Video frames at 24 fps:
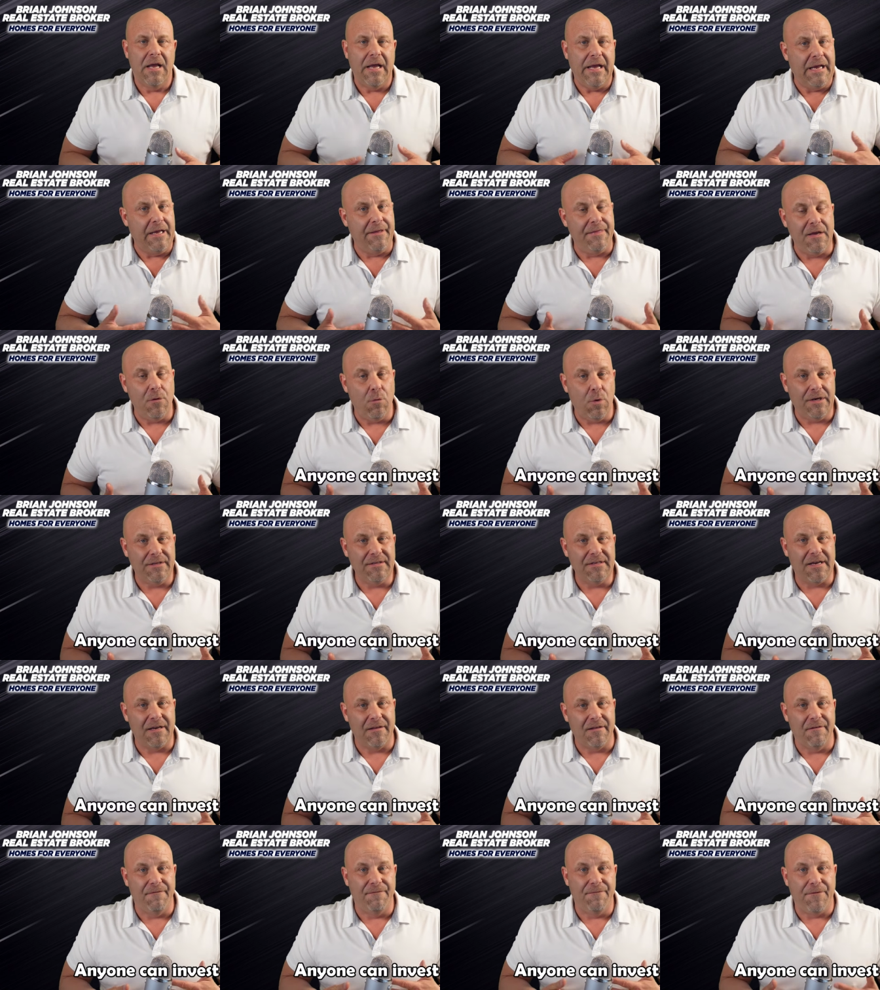Anyone
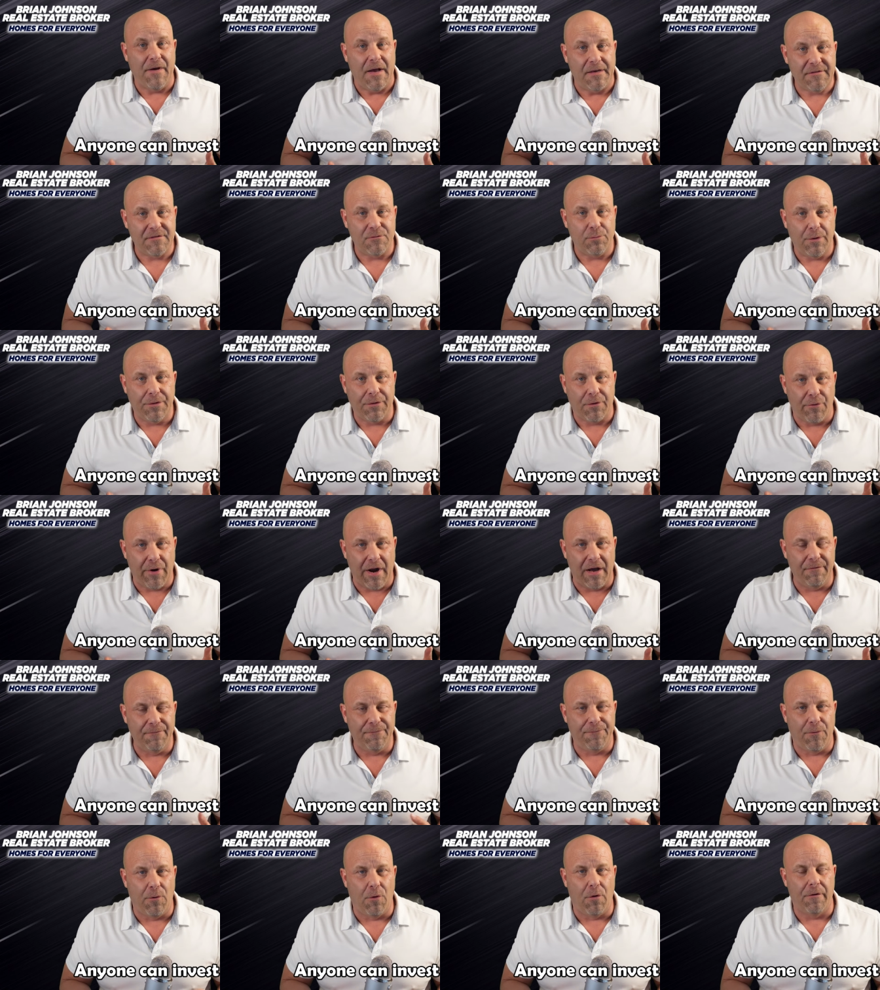can invest with
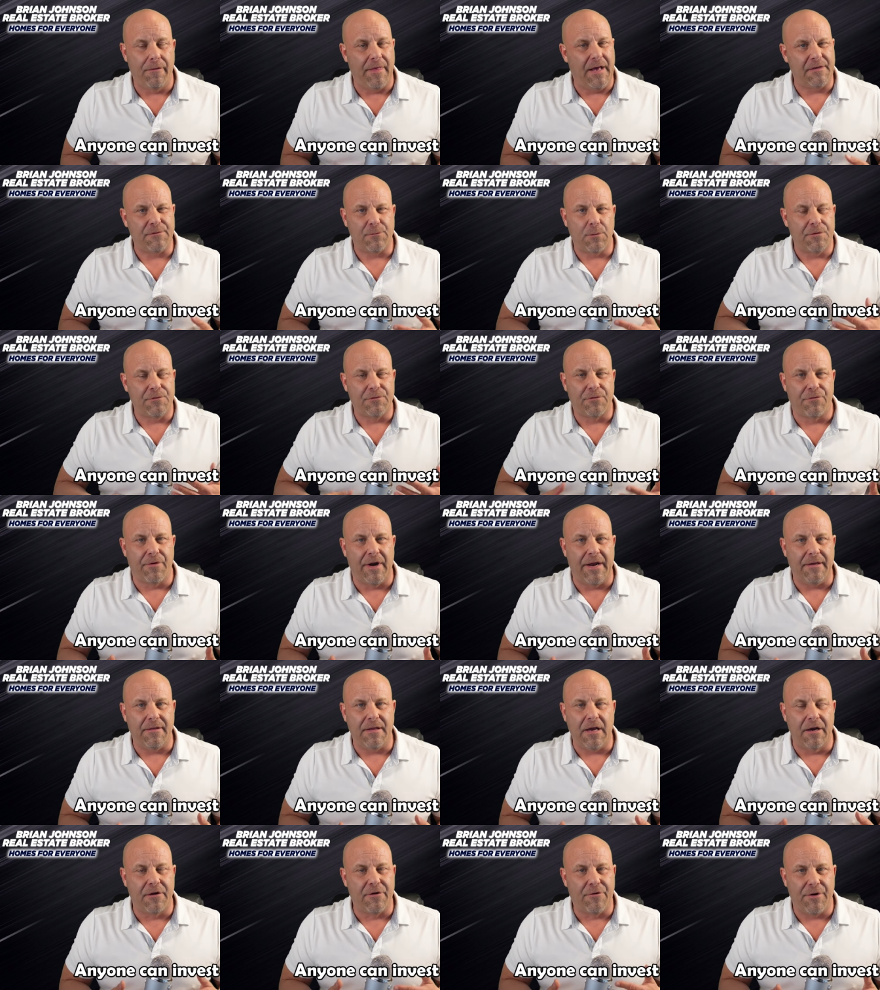Groundfloor. That's what's great.
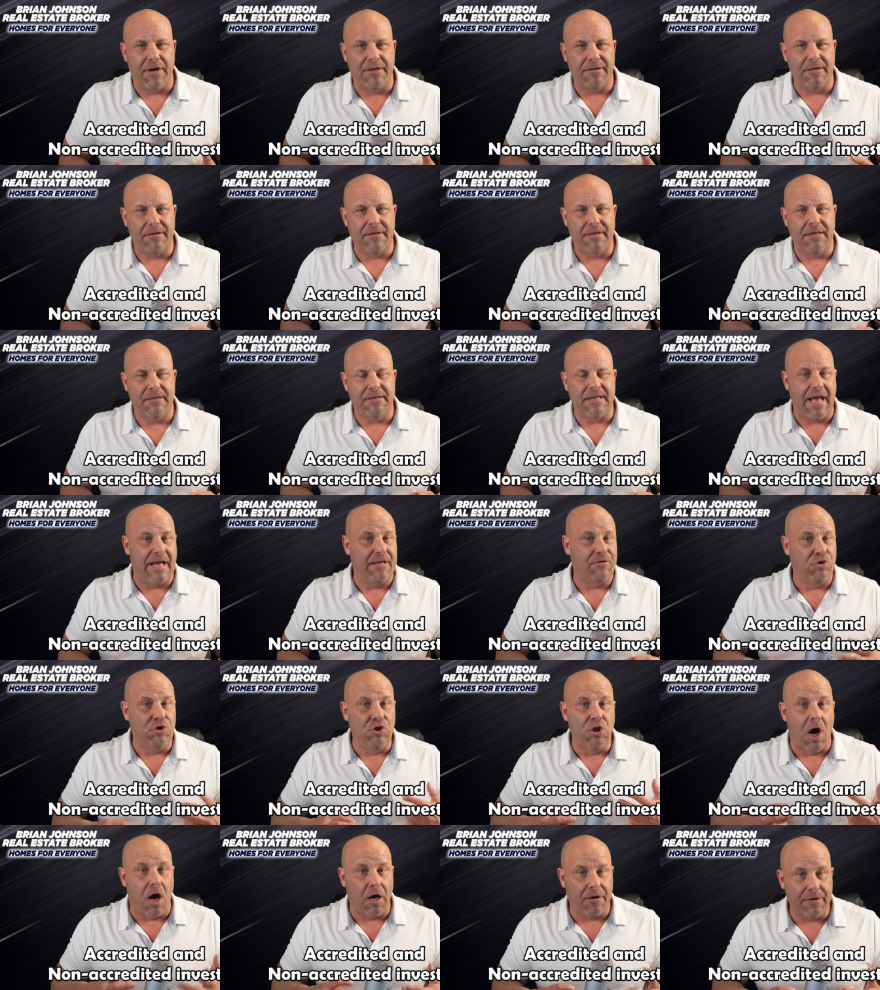Accredited
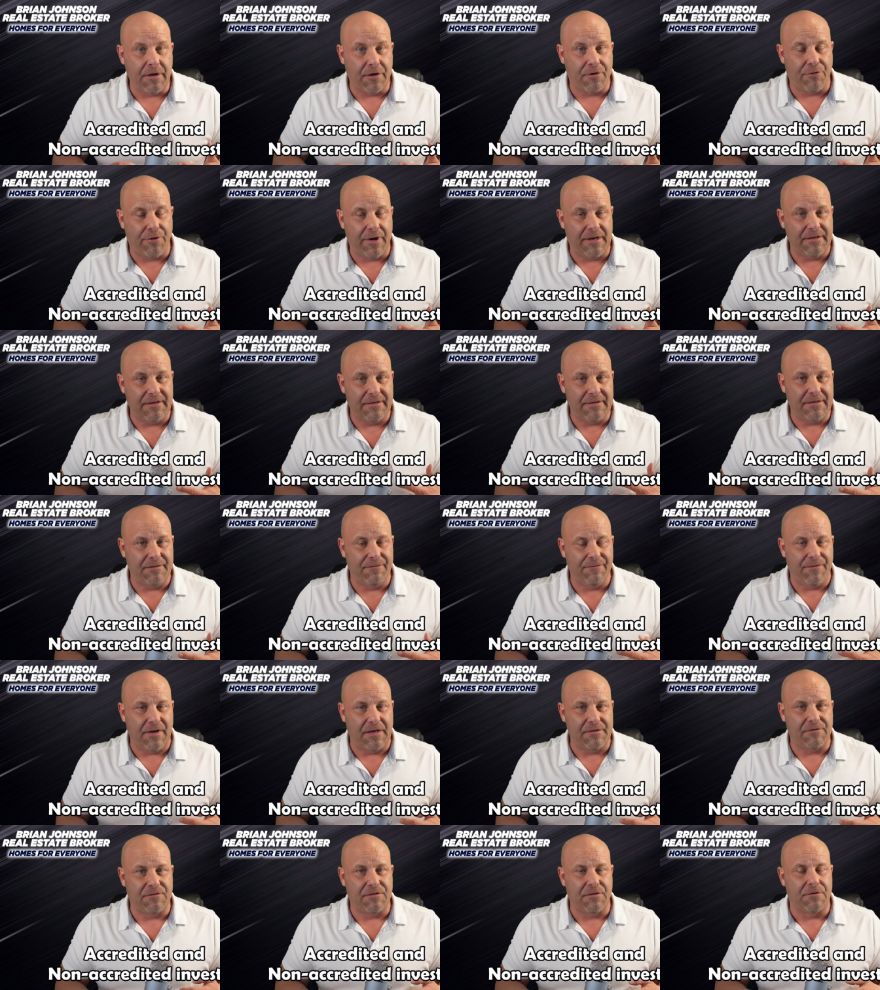and non-accredited
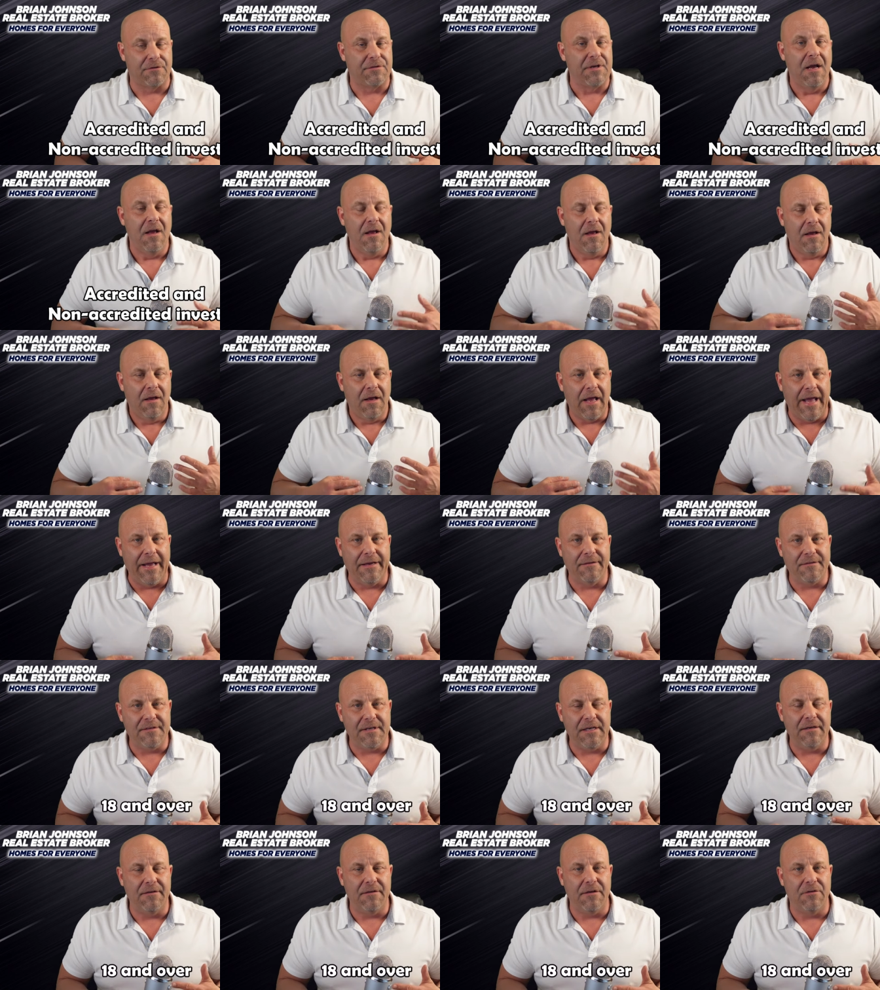investors,
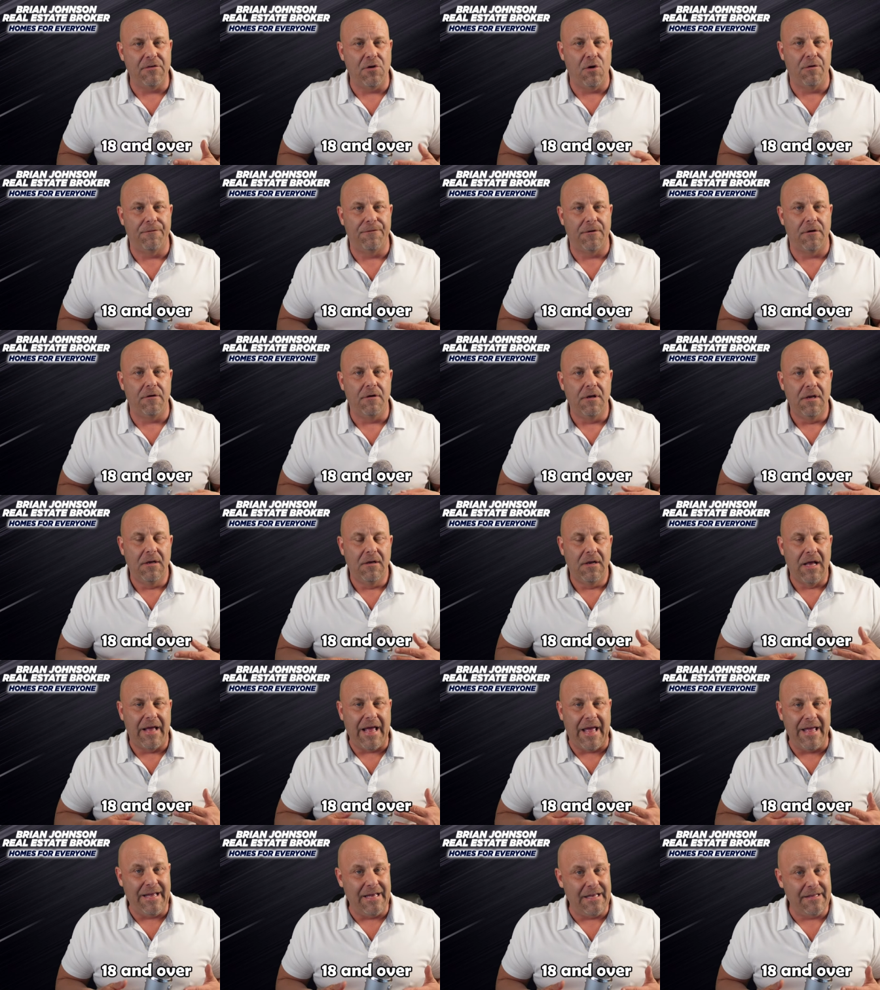eighteen and over,
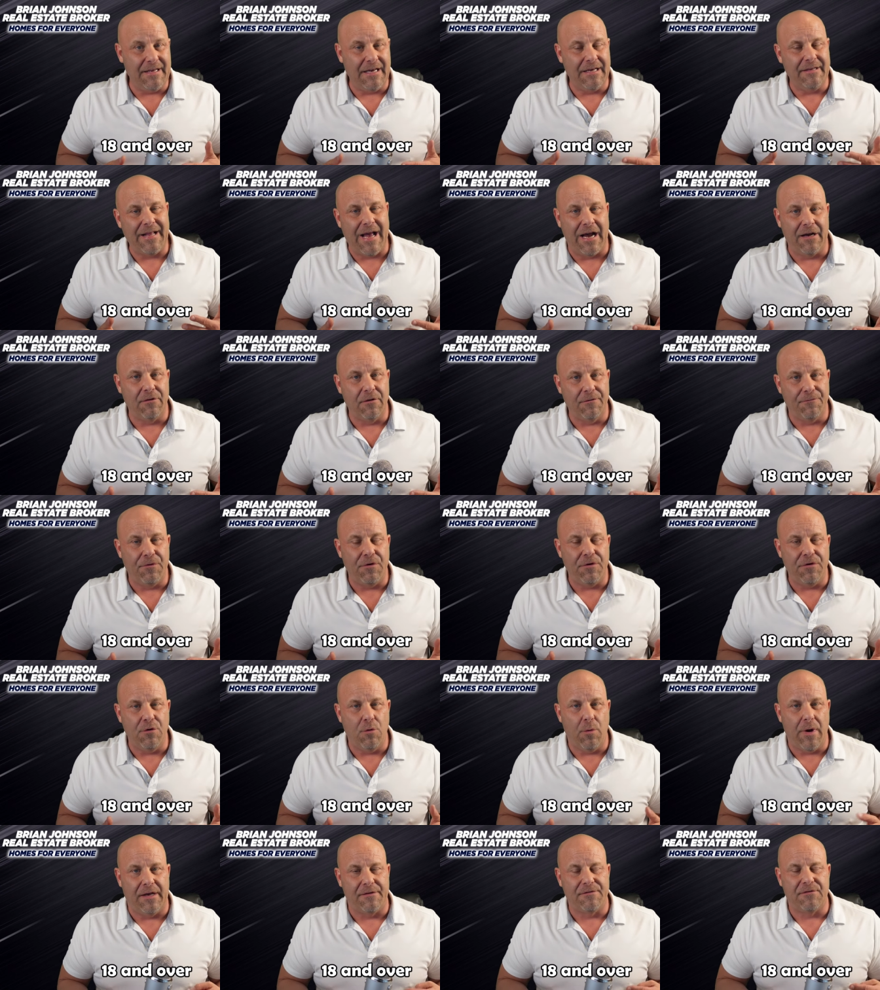in and out of the
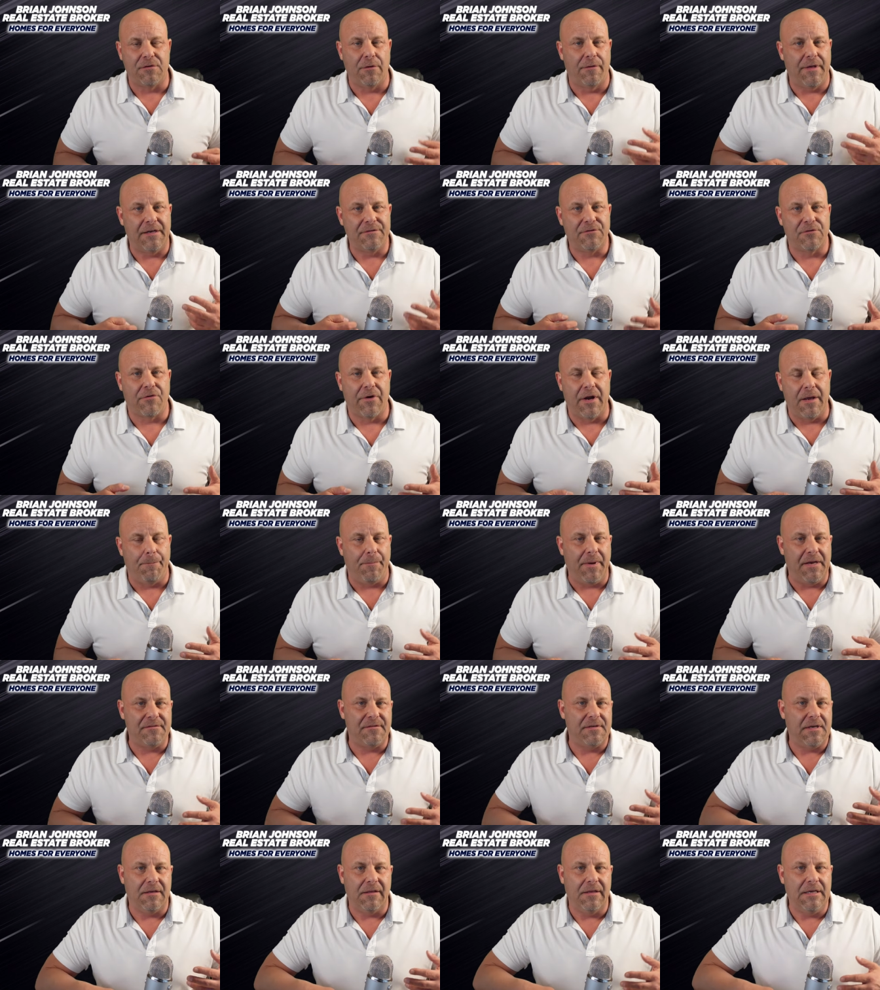U S. So that's great.
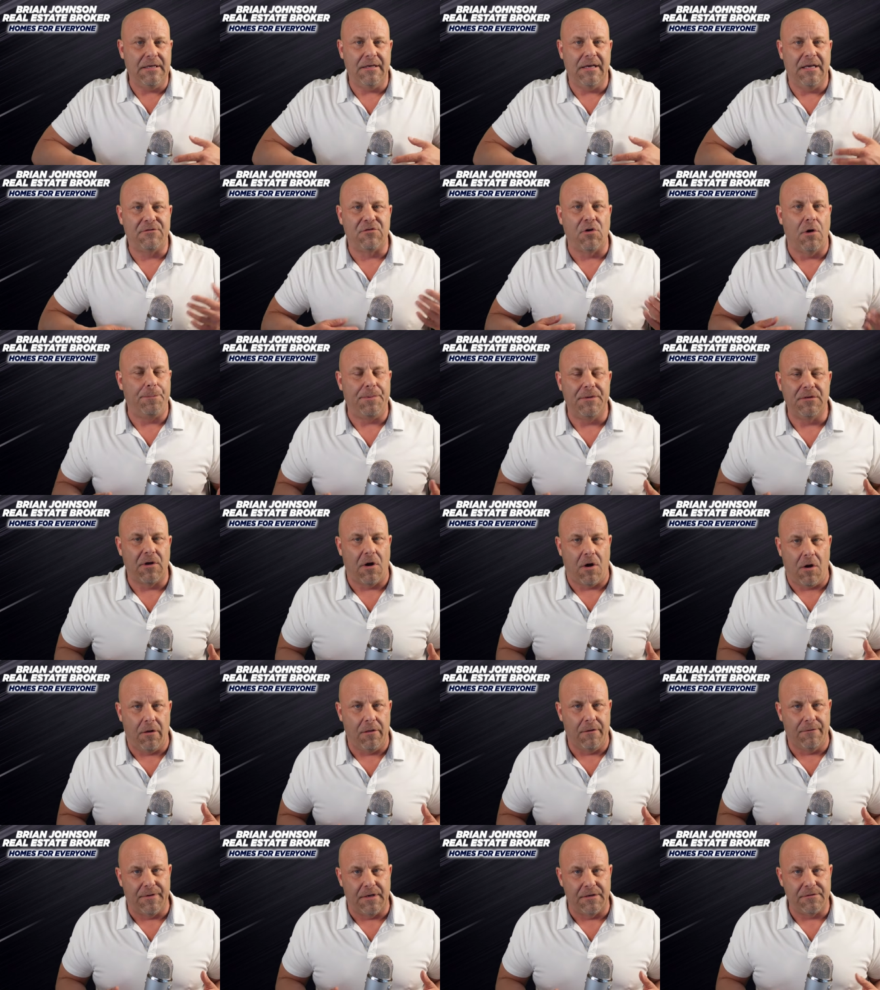Basically, it's open to
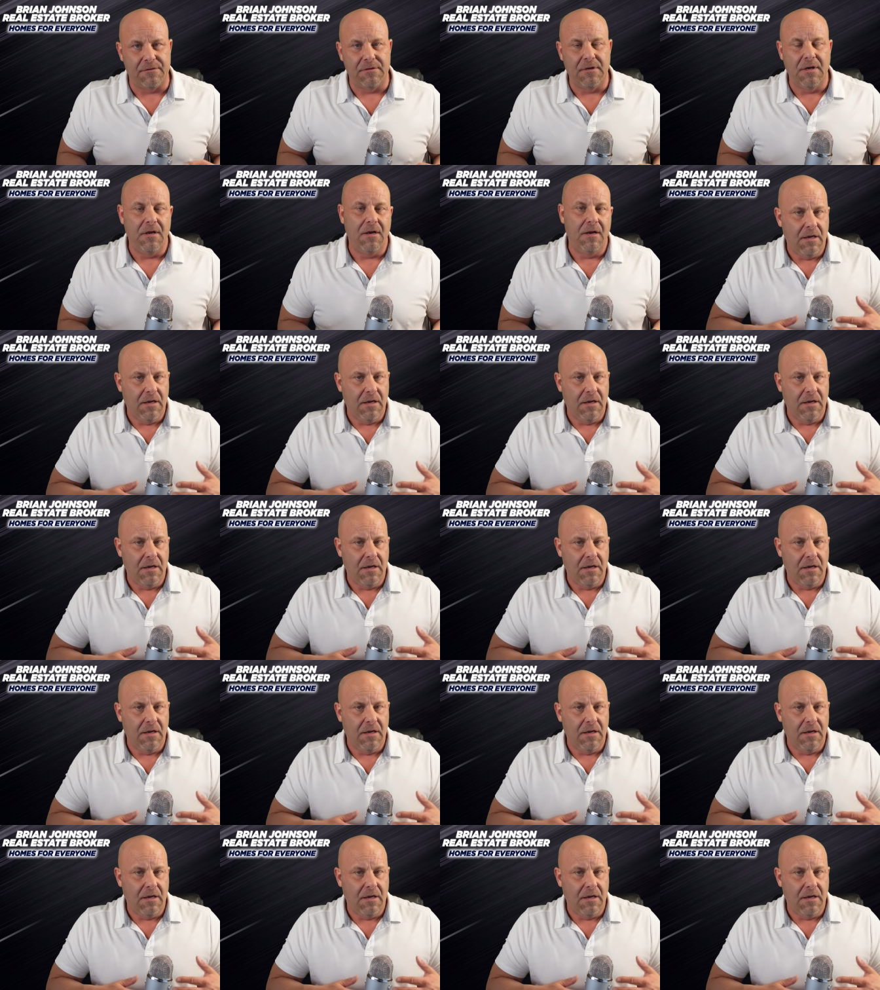all of us.